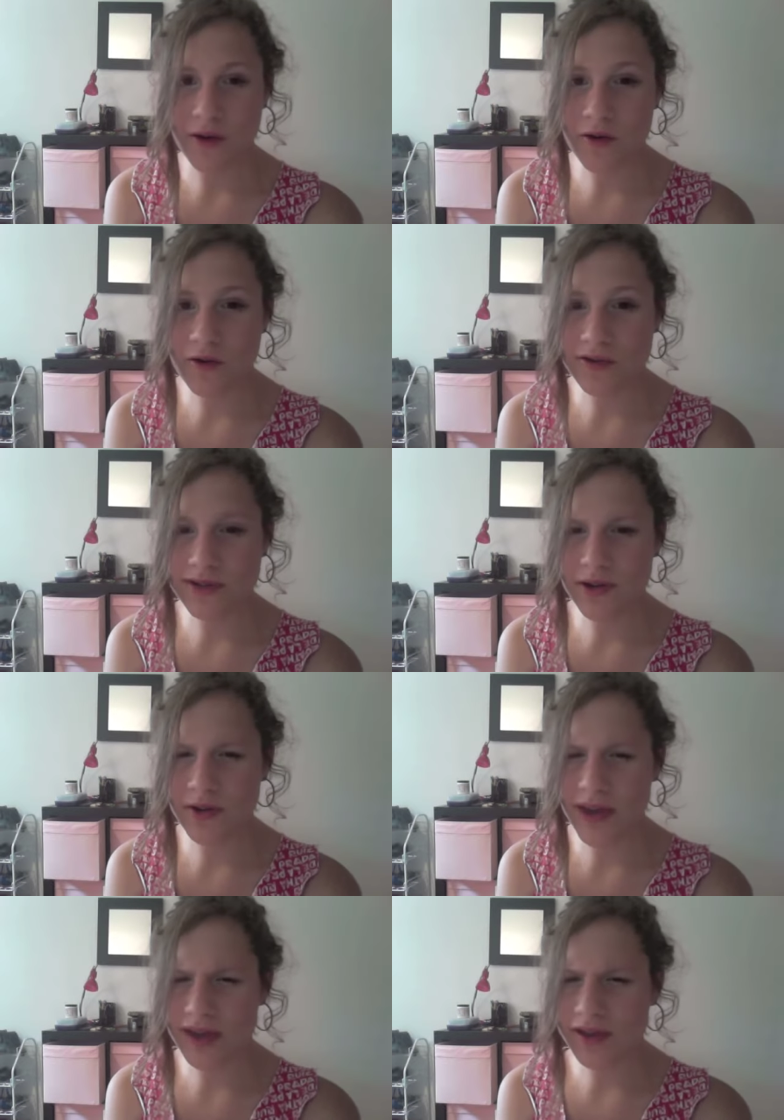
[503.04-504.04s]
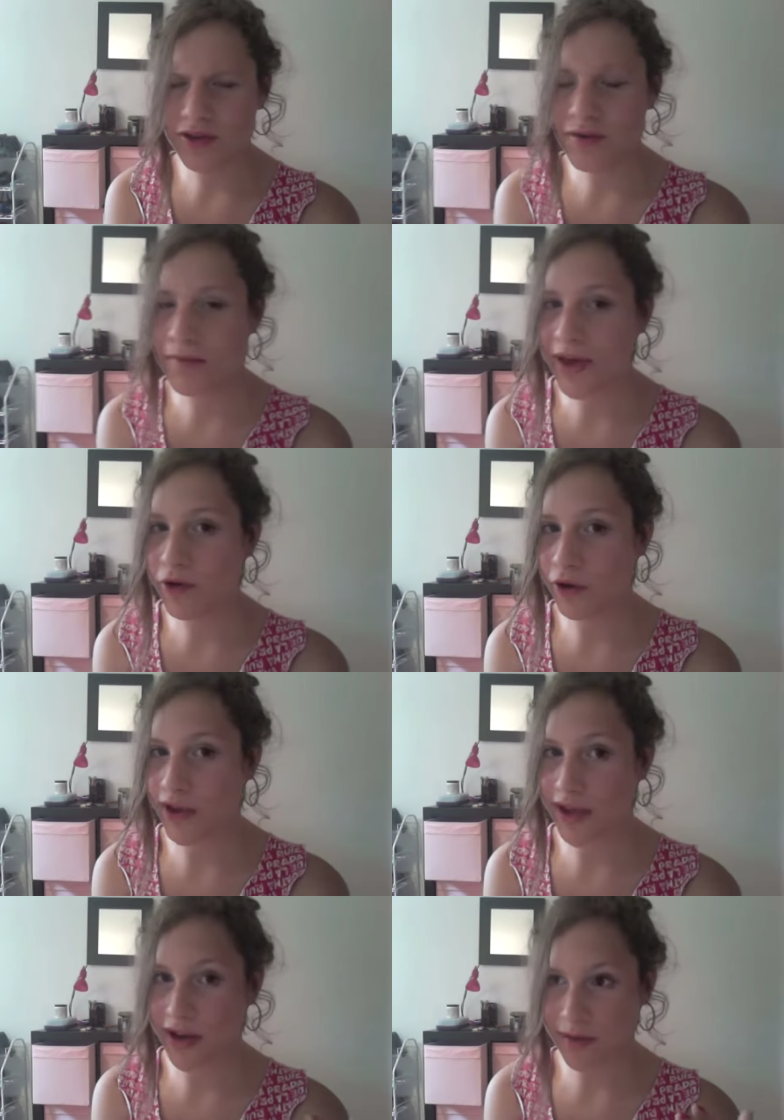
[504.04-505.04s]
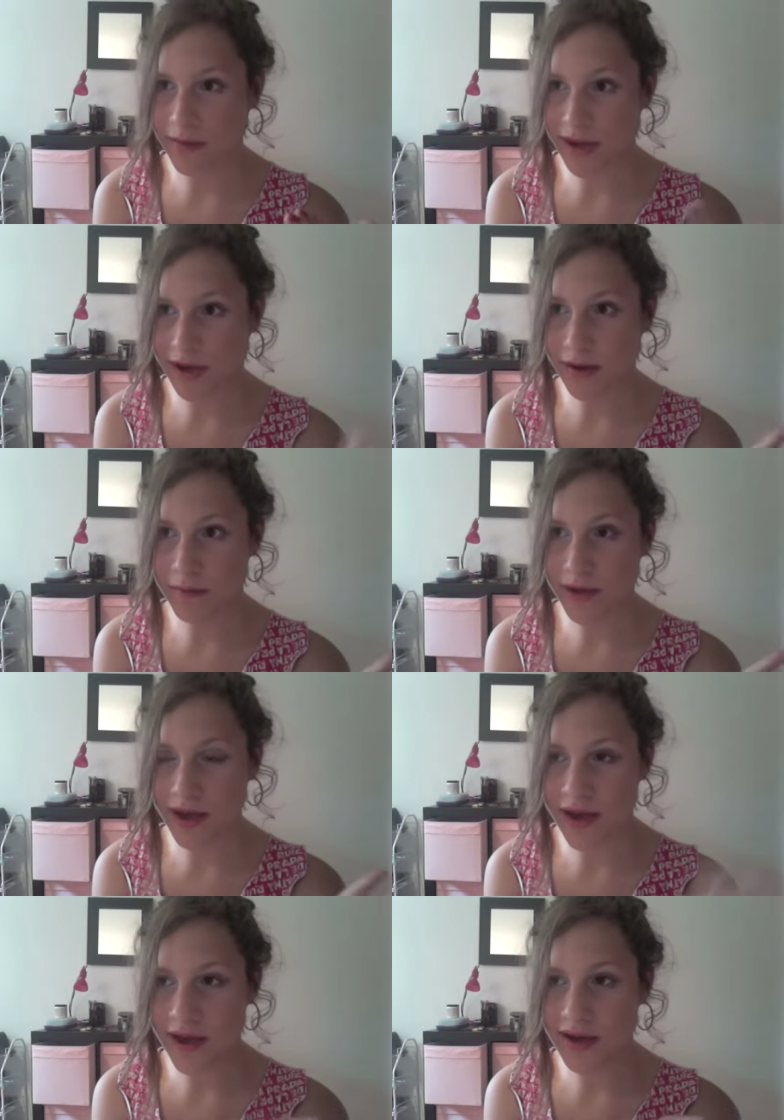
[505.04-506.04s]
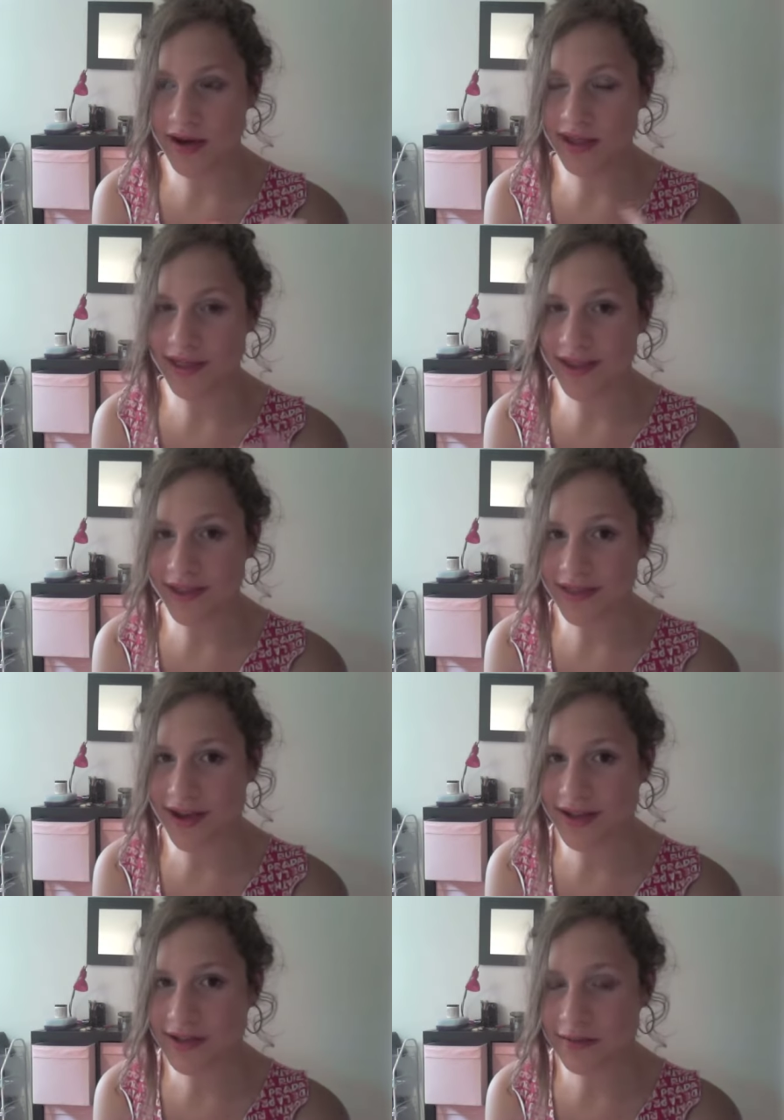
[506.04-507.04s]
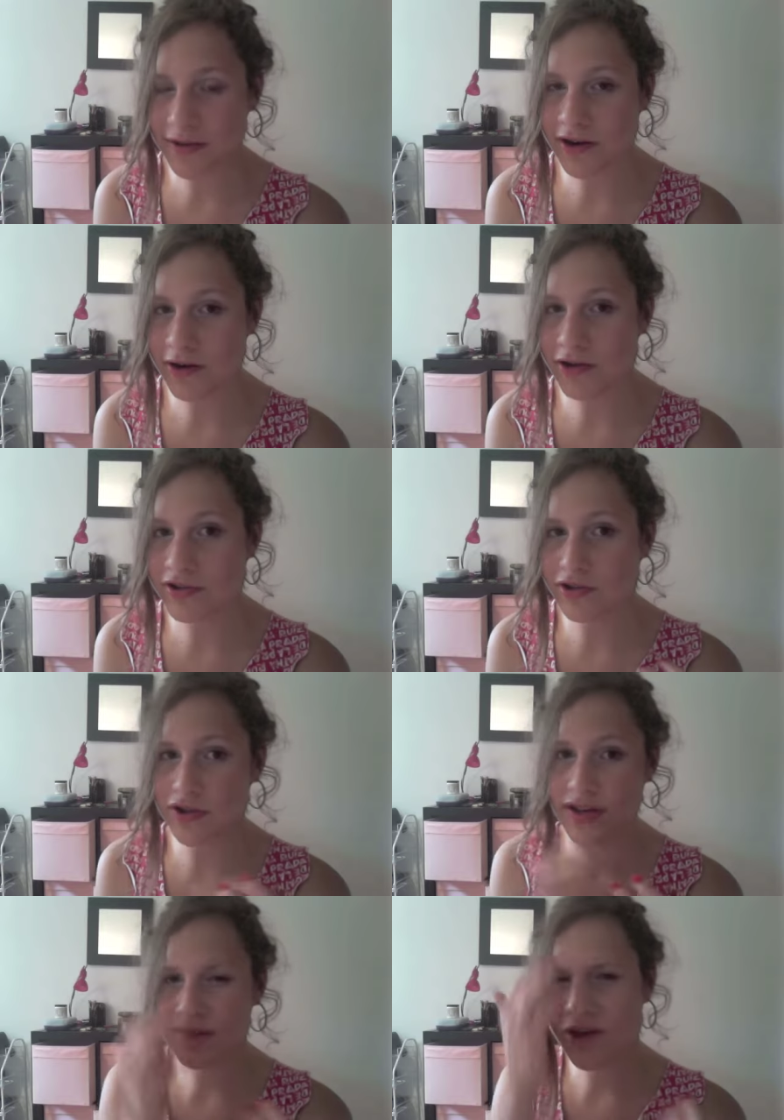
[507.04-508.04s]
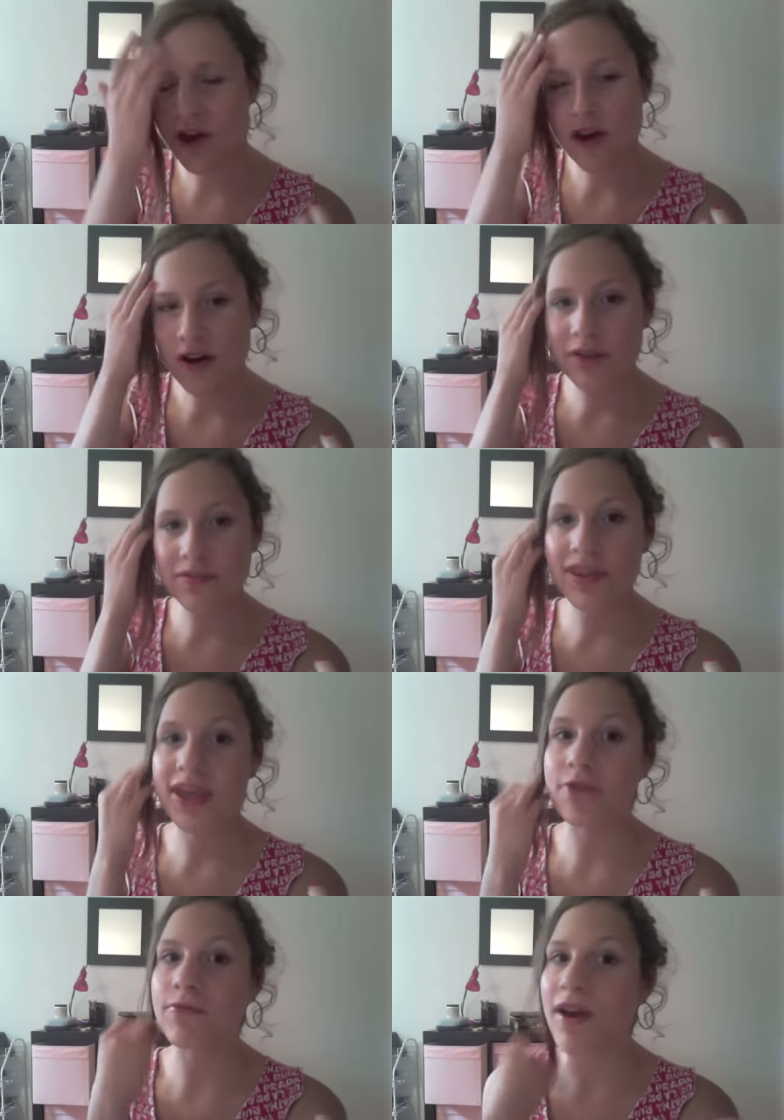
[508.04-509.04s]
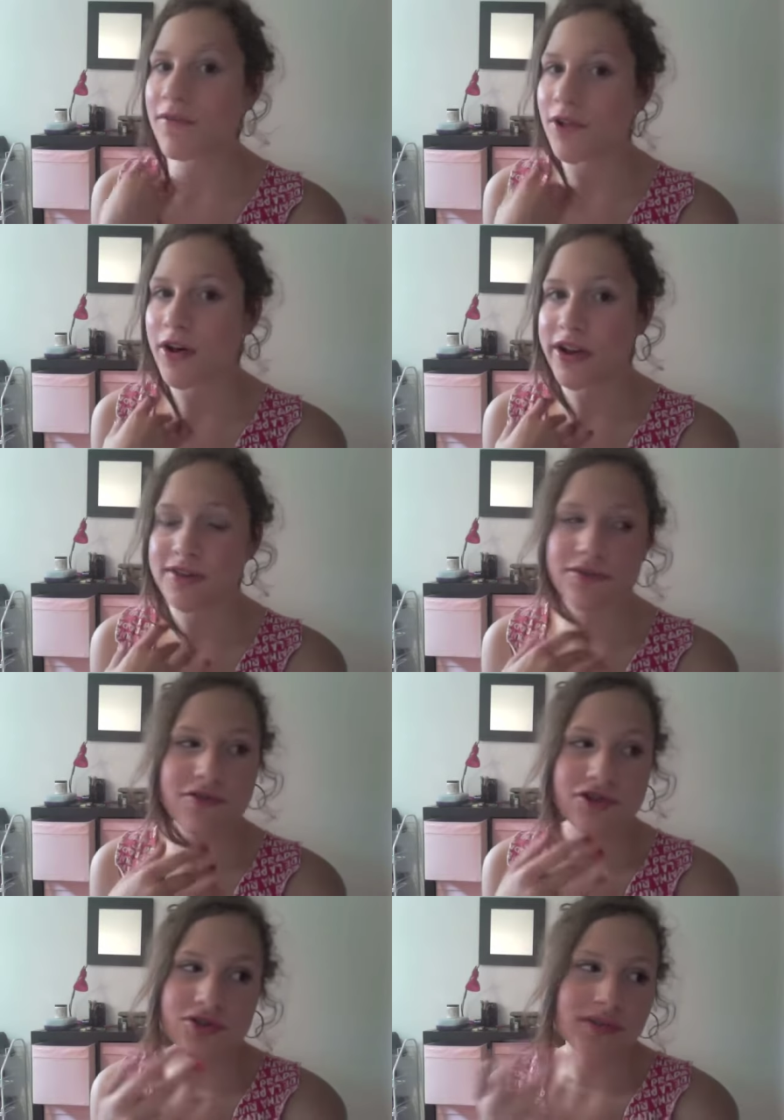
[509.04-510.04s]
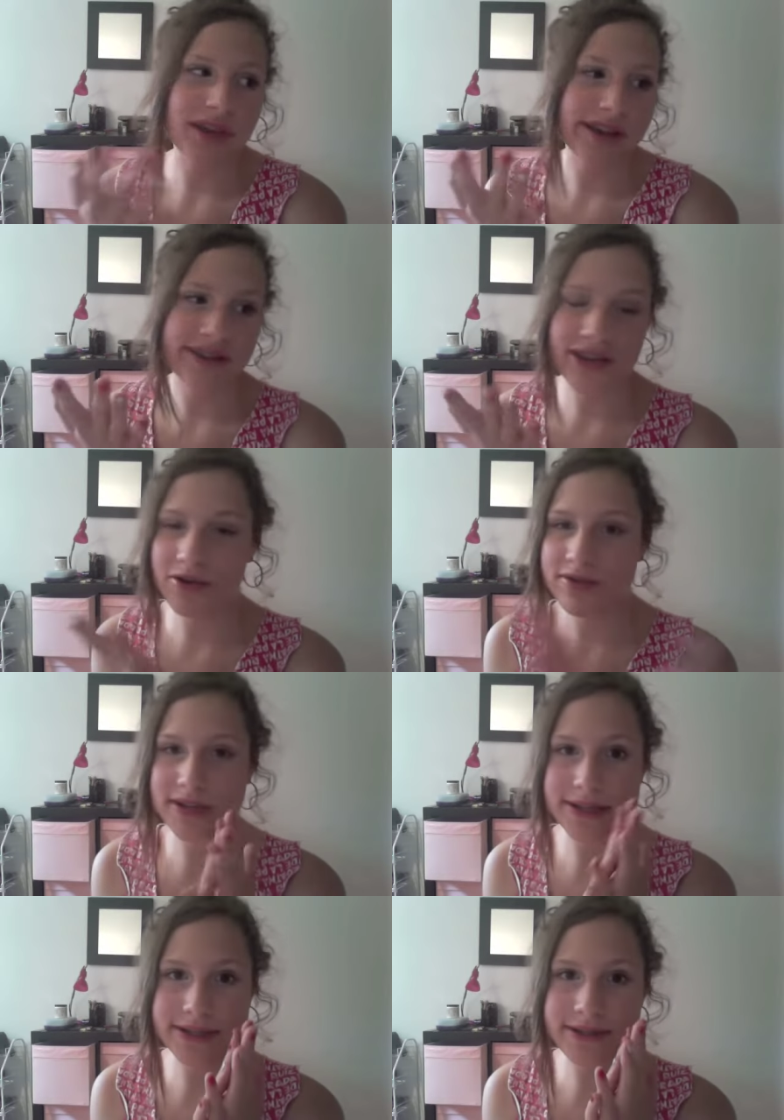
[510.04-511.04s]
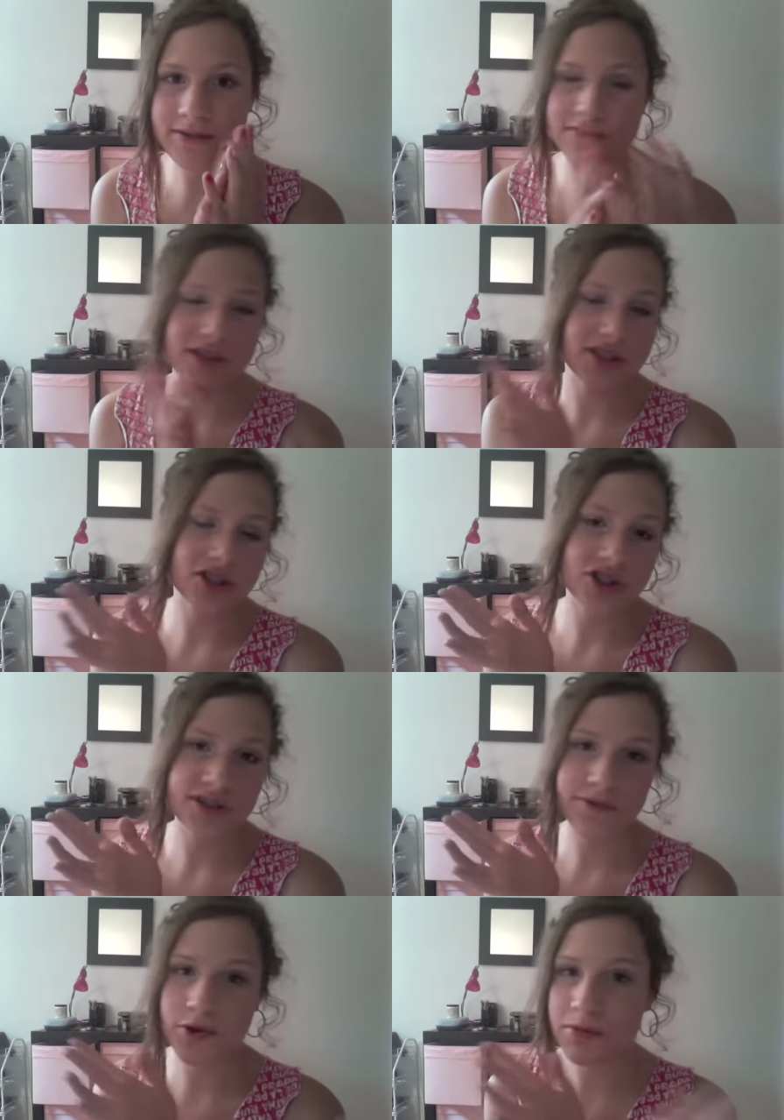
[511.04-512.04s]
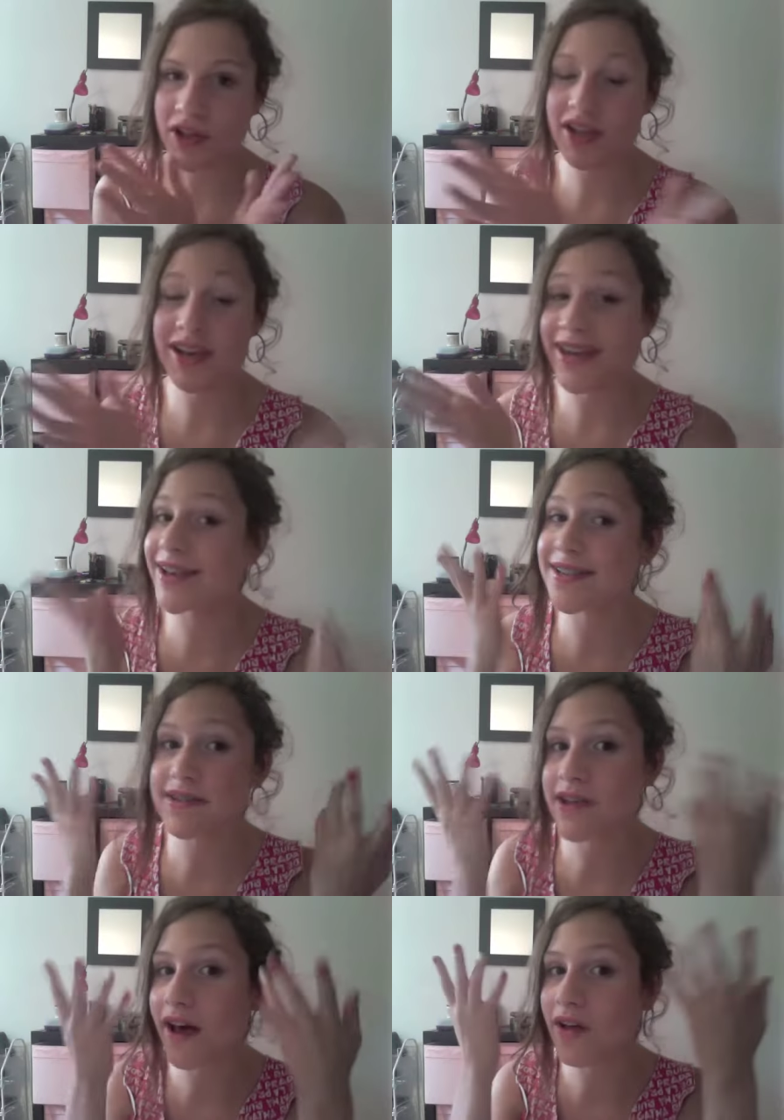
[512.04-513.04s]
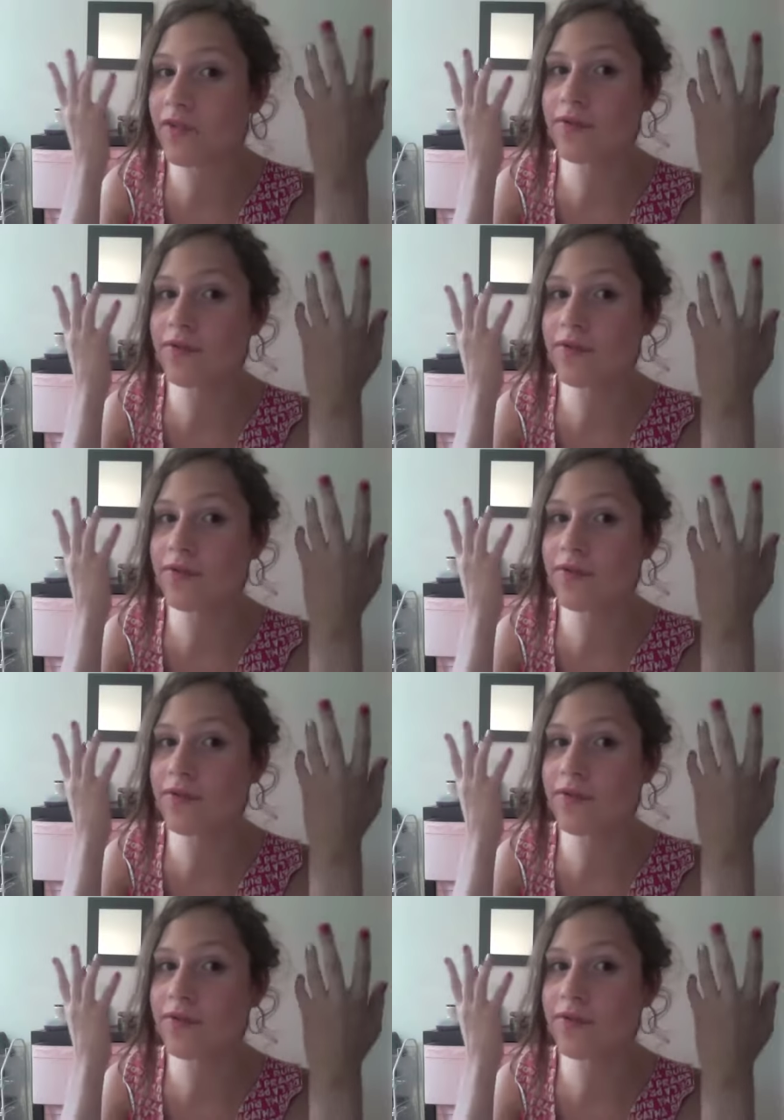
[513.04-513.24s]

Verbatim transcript: Also, like, you can buy organic makeup, and I think that's a better alternative. Or even like Revlon, I told you that they don't test Physicians Formula, NYX, e.l.f.,